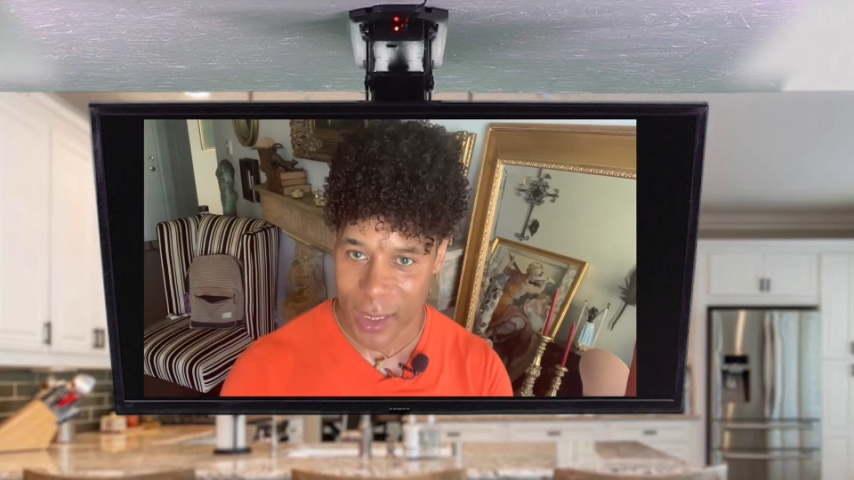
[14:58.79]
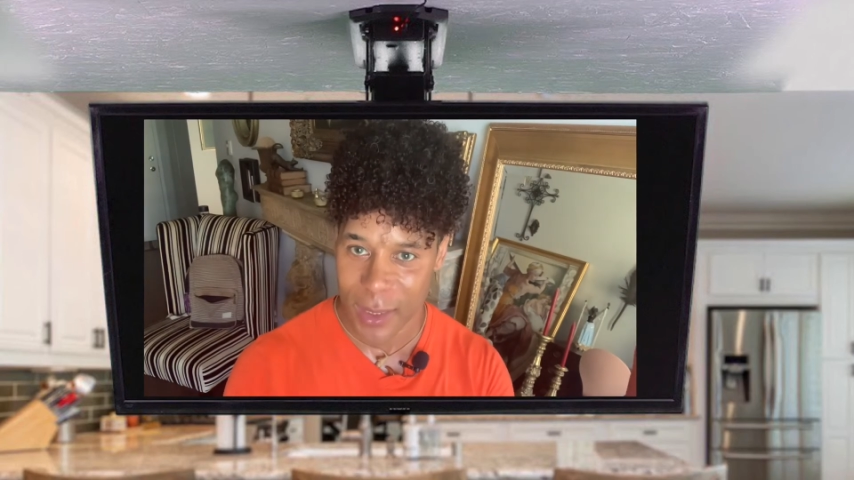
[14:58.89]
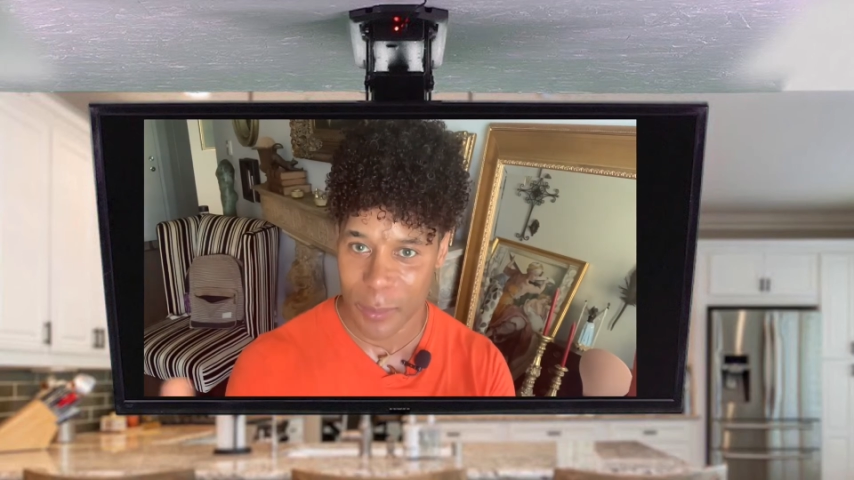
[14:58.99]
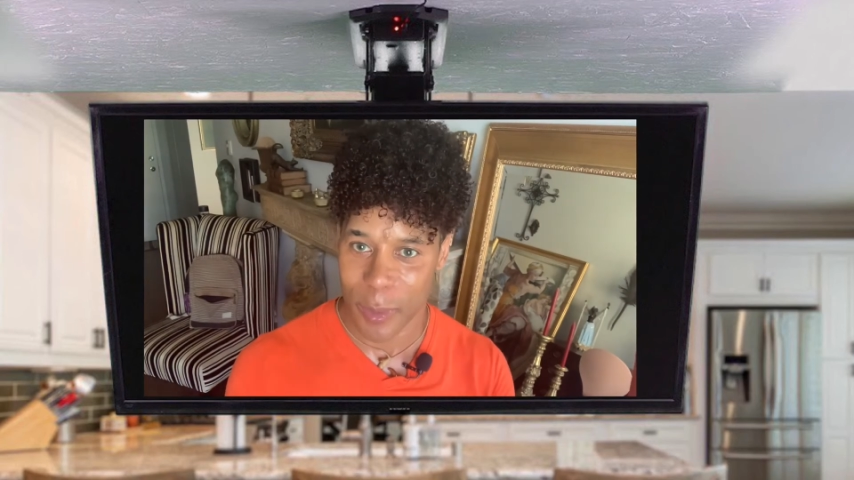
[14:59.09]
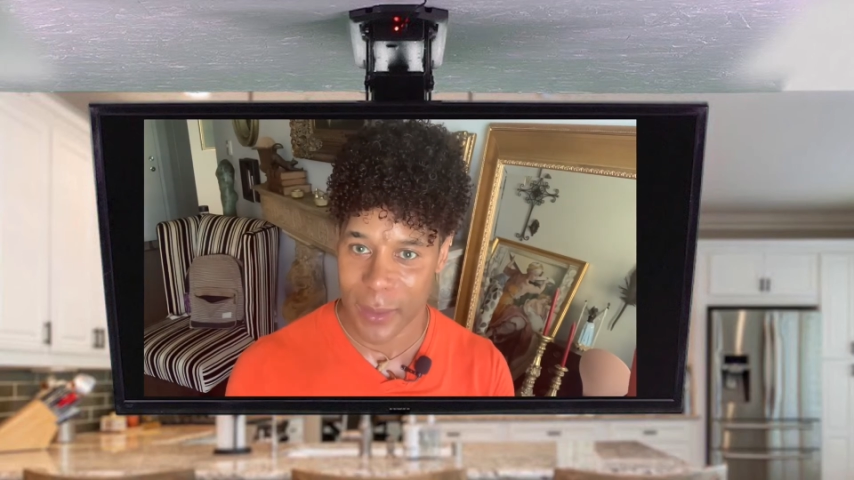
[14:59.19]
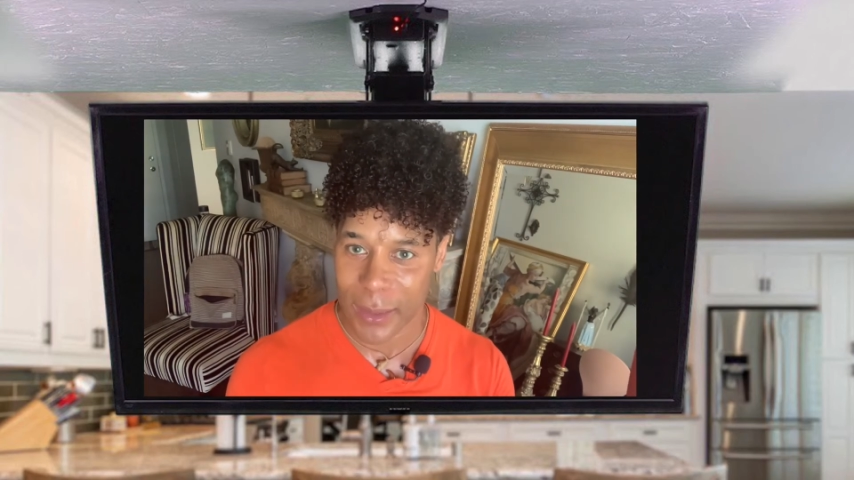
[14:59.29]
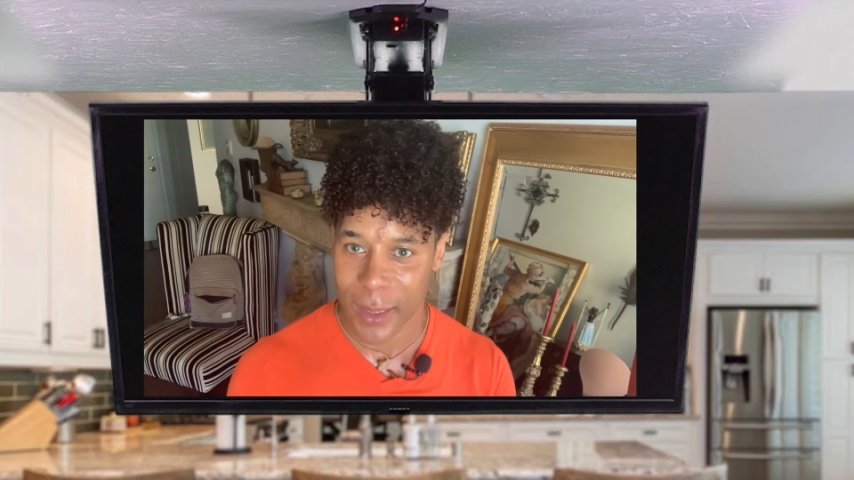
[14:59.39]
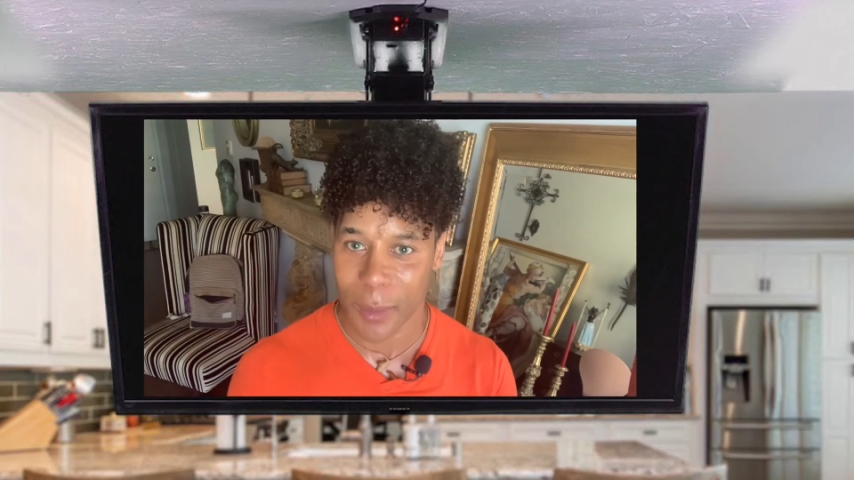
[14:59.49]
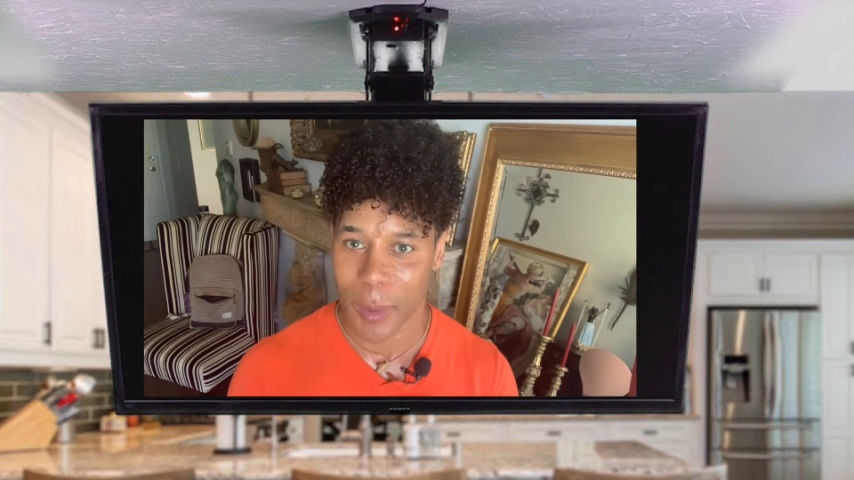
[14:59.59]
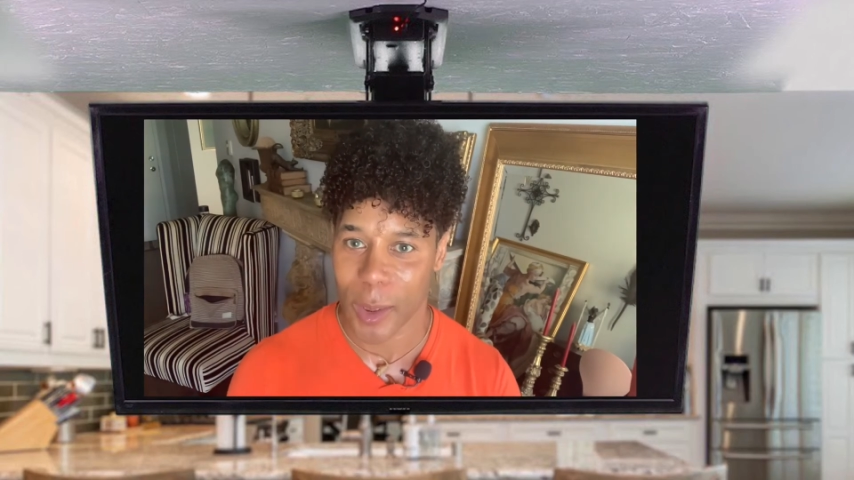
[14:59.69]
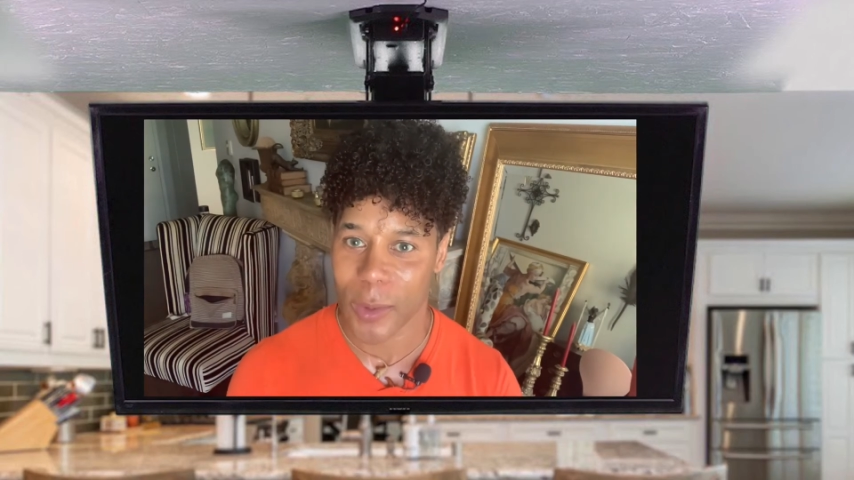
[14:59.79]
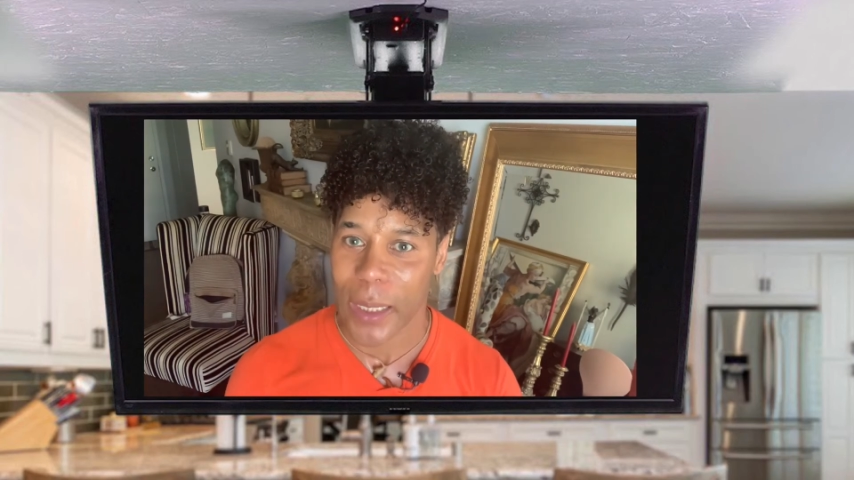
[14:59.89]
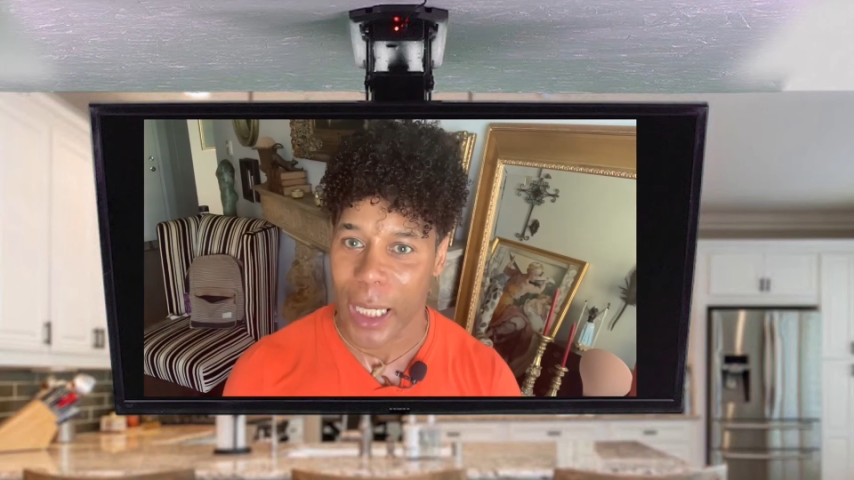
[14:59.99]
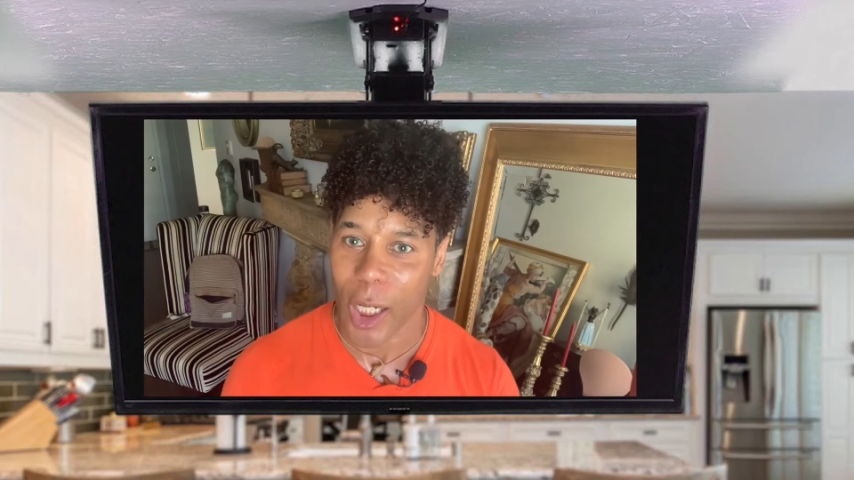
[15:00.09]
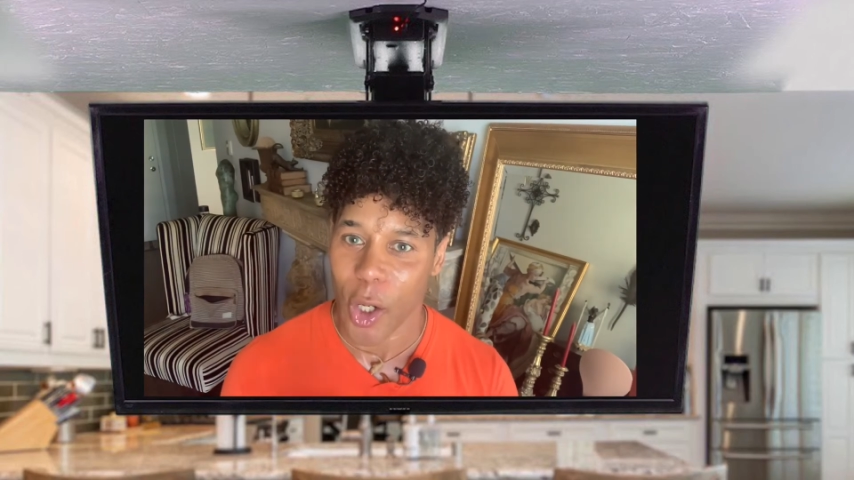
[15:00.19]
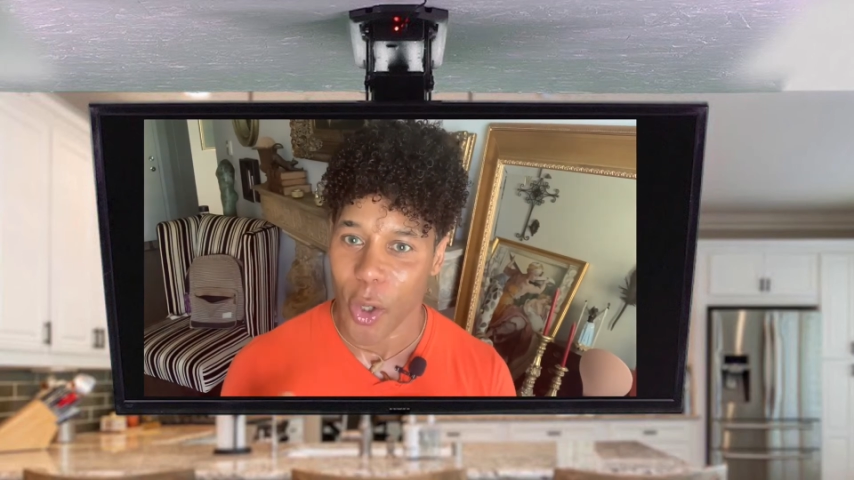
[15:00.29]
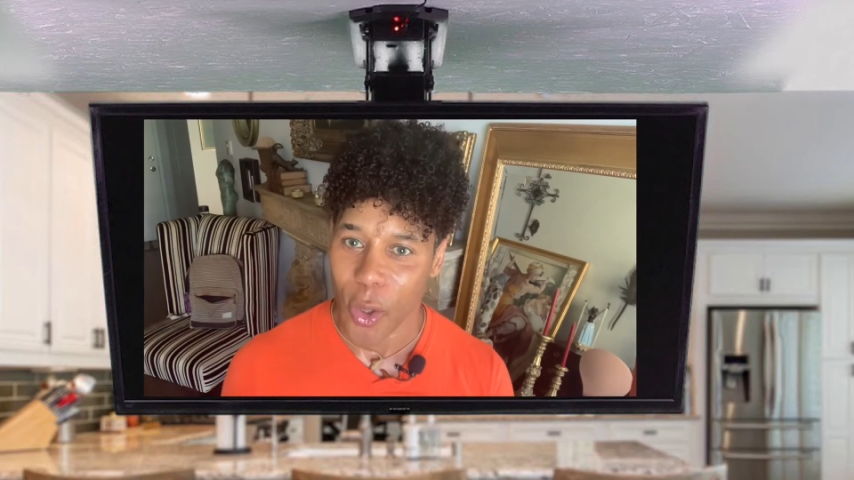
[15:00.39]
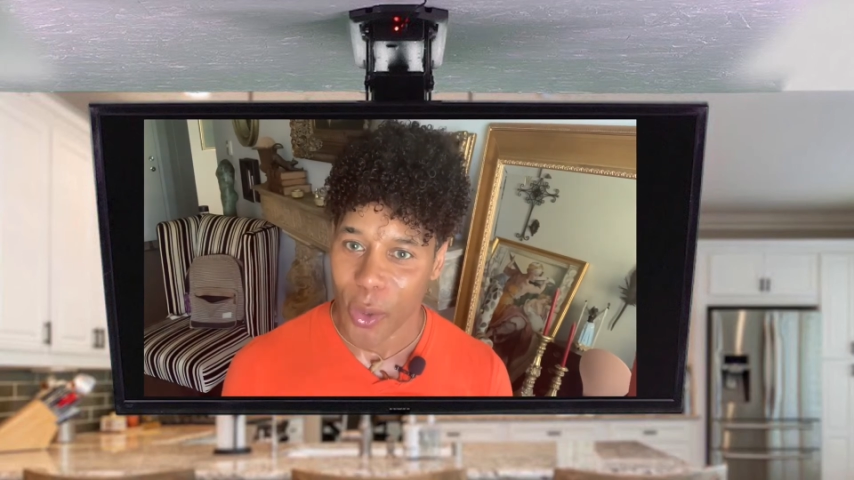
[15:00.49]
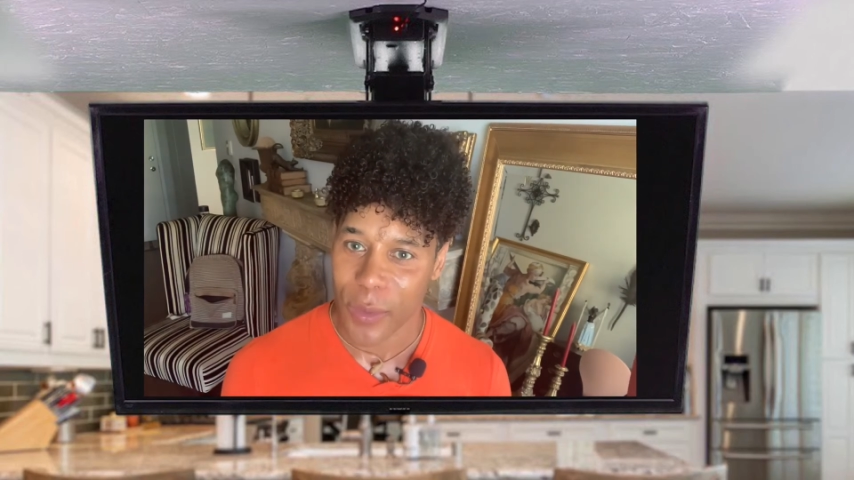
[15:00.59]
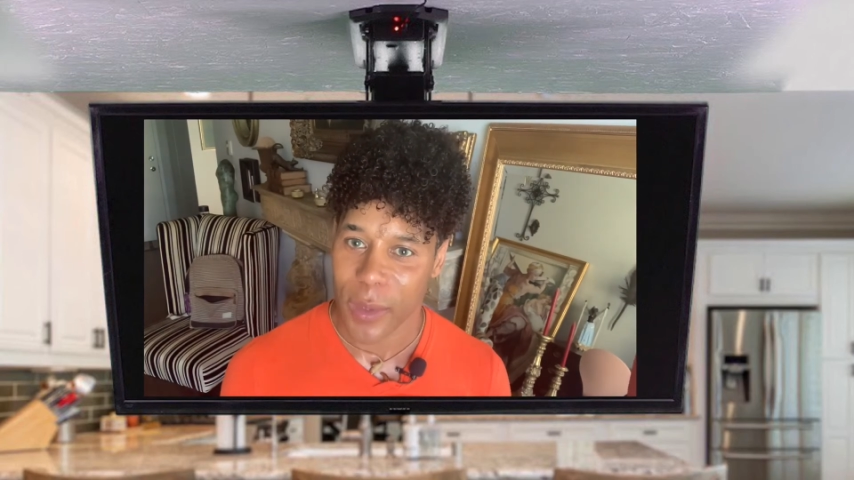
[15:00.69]
and I'll put the link below.
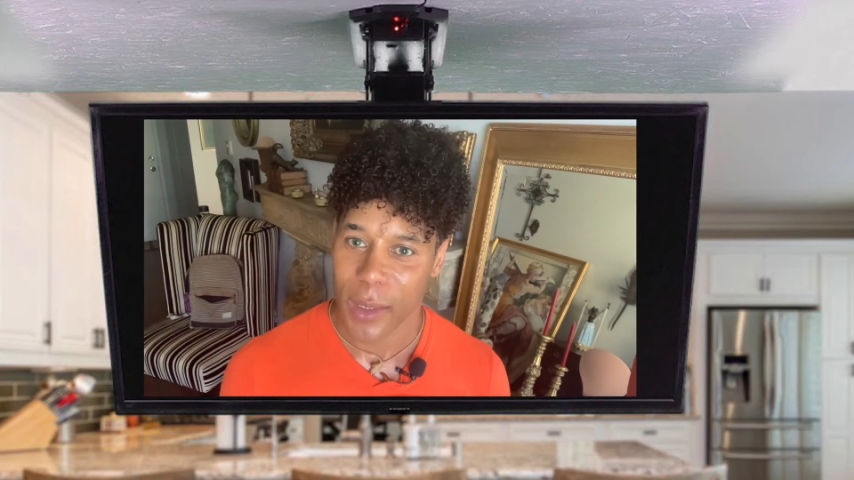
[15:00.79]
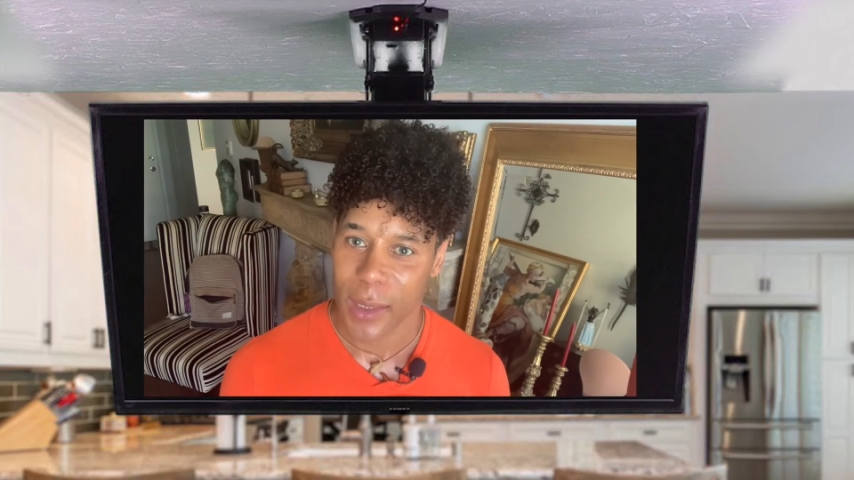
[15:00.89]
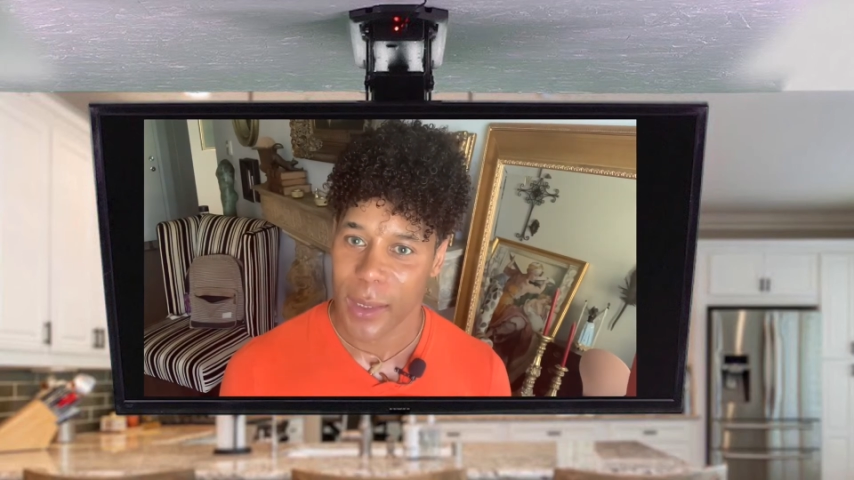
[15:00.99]
All the